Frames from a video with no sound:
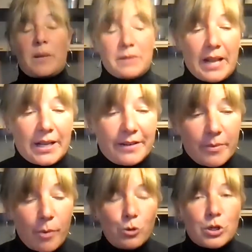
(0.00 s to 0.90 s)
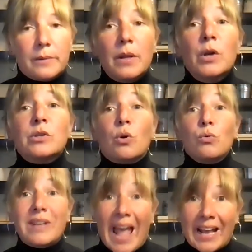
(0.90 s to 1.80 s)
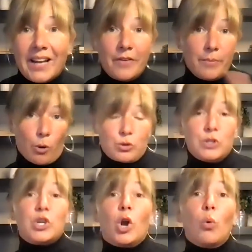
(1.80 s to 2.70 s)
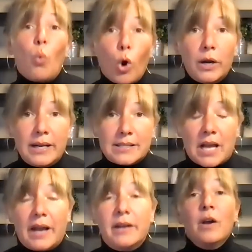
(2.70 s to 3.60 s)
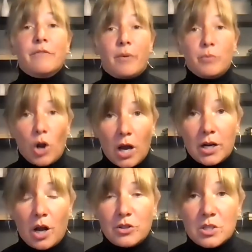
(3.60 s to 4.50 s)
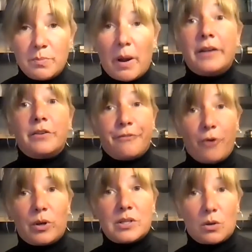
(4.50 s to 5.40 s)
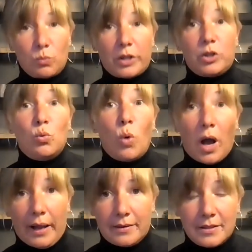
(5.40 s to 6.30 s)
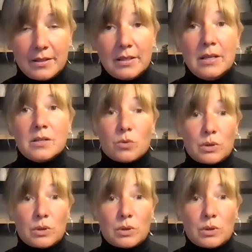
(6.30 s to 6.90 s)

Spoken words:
up the negative emotion. So negative emotions are a warning sign from your unconscious mind to focus on what you want. So